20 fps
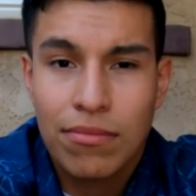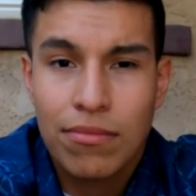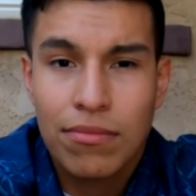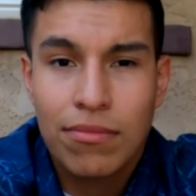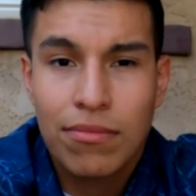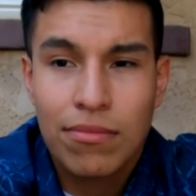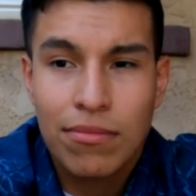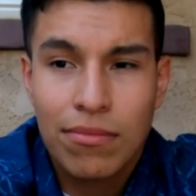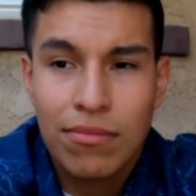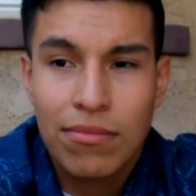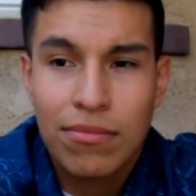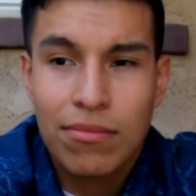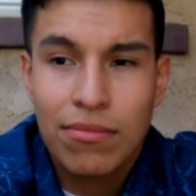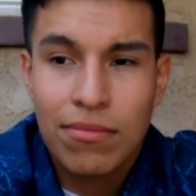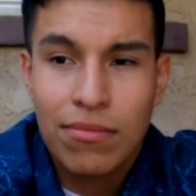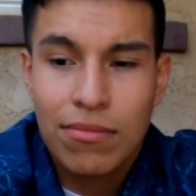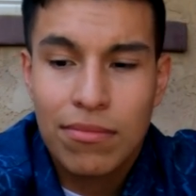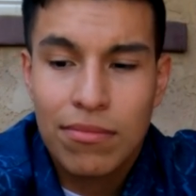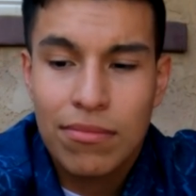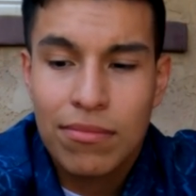
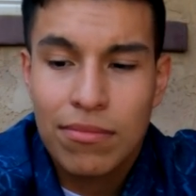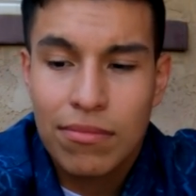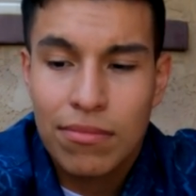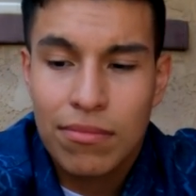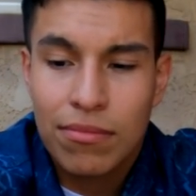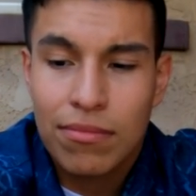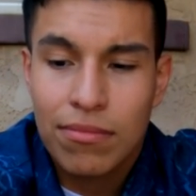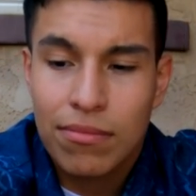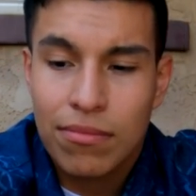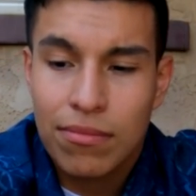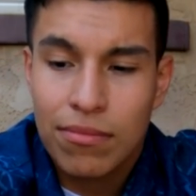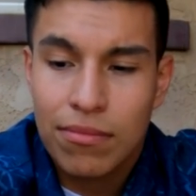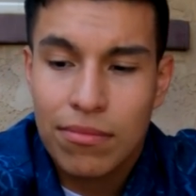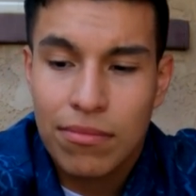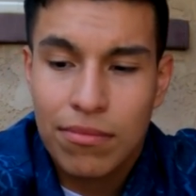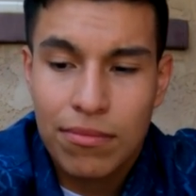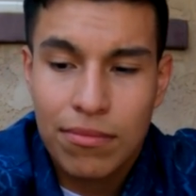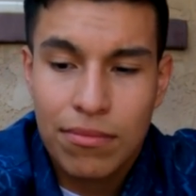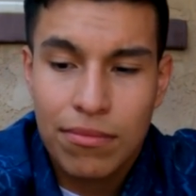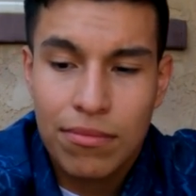
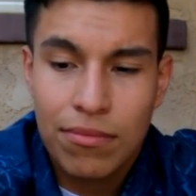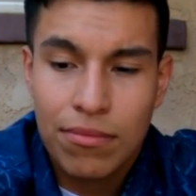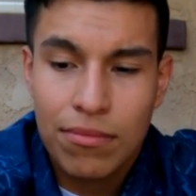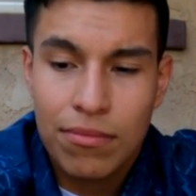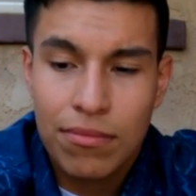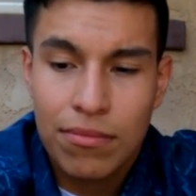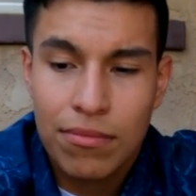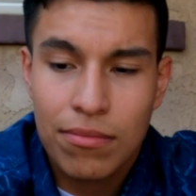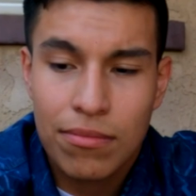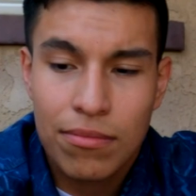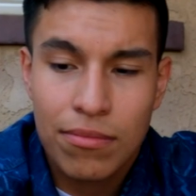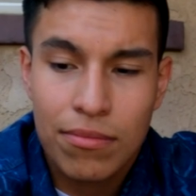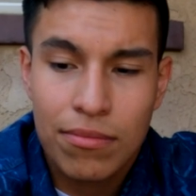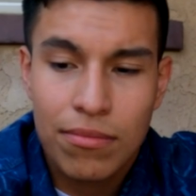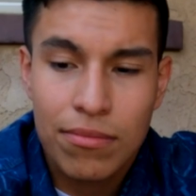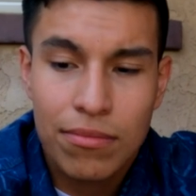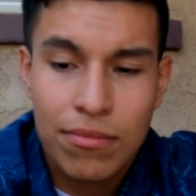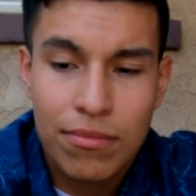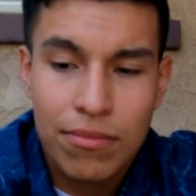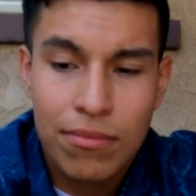
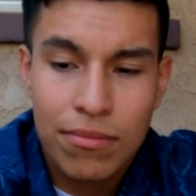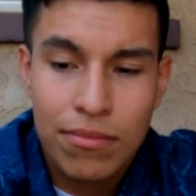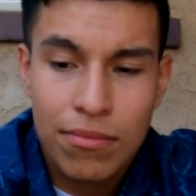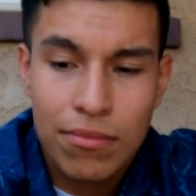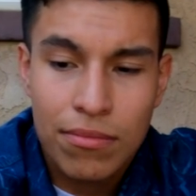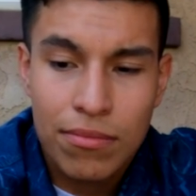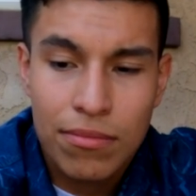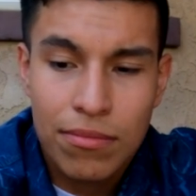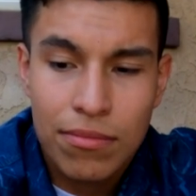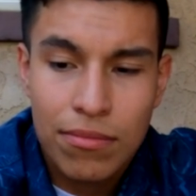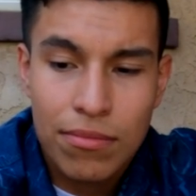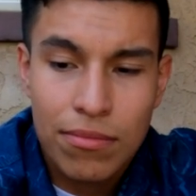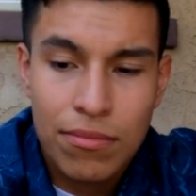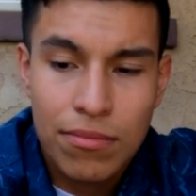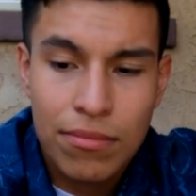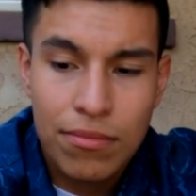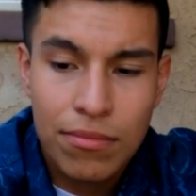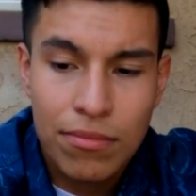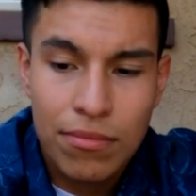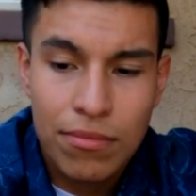
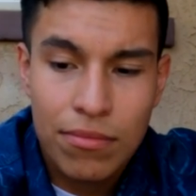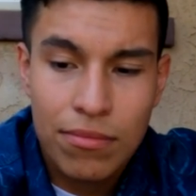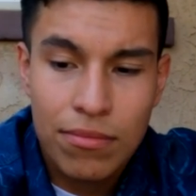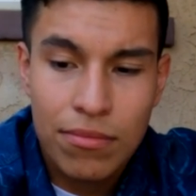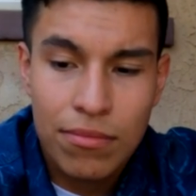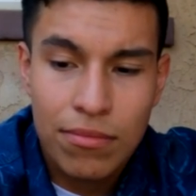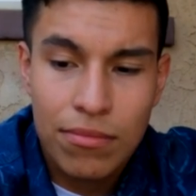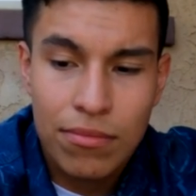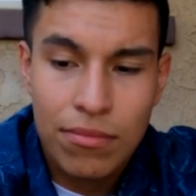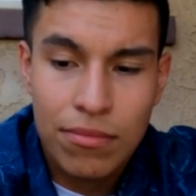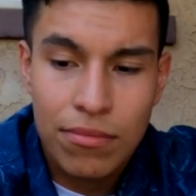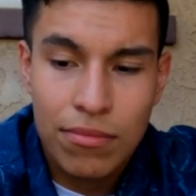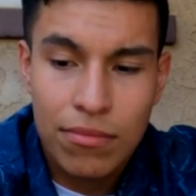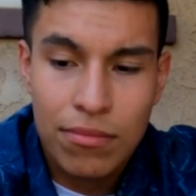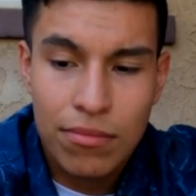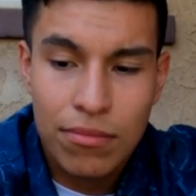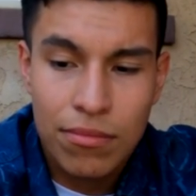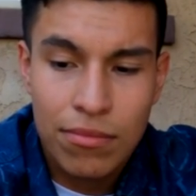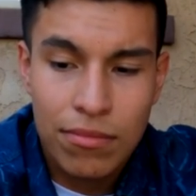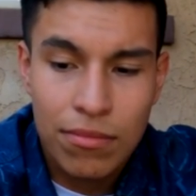
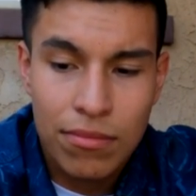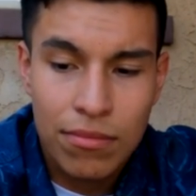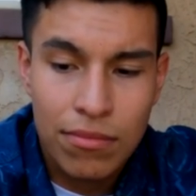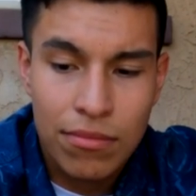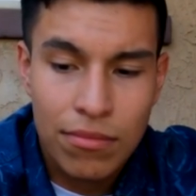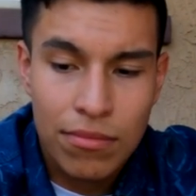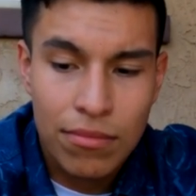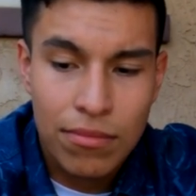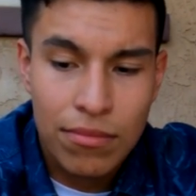This person isn't speaking.